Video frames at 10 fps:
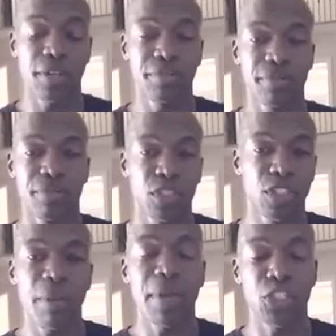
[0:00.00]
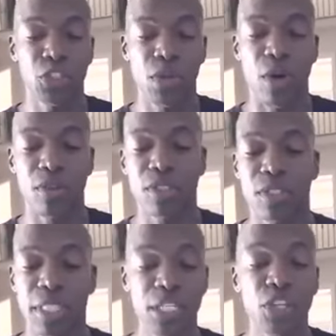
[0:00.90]
we talked about your 2 goals.
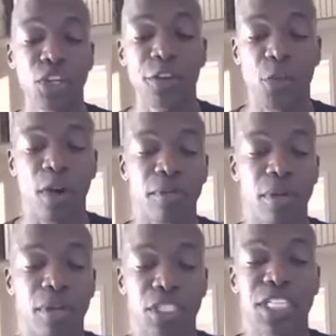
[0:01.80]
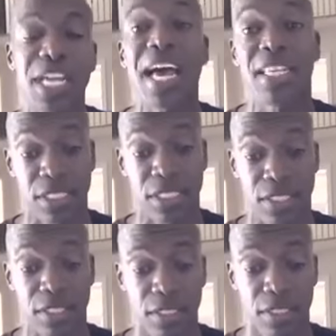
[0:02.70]
These are your 4
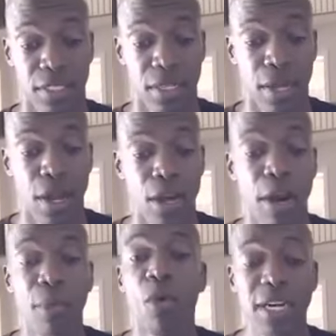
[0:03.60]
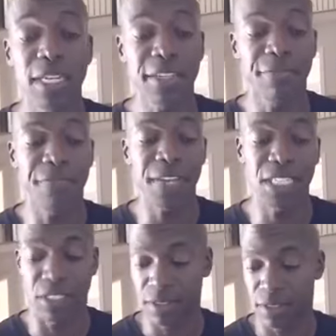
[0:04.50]
challenges. Number 1 is
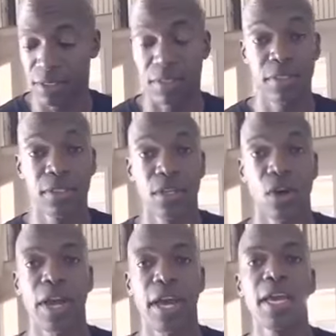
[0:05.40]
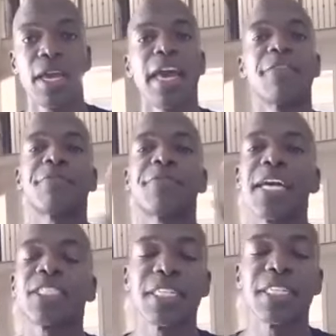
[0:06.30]
inflation. Okay,
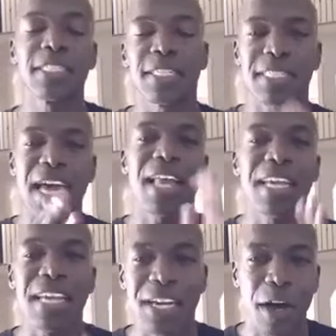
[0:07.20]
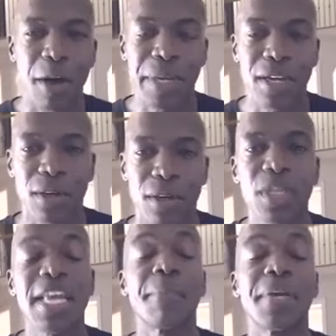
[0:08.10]
inflation is the silent income killer. What
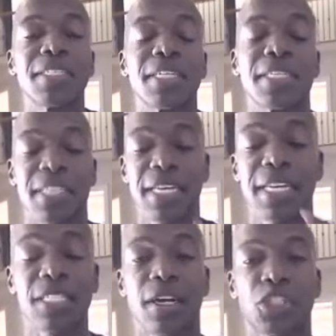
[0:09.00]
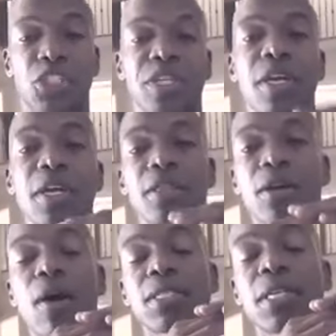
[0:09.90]
that means is in this country, the
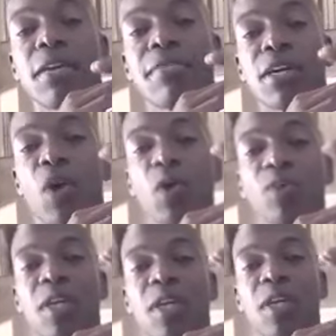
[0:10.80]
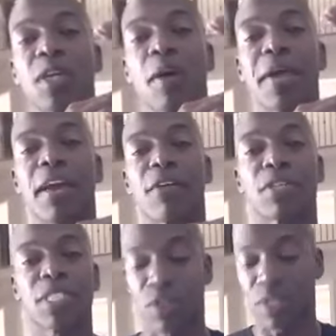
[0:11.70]
cost of living goes up every
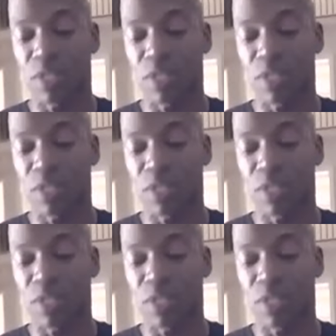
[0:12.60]
single day.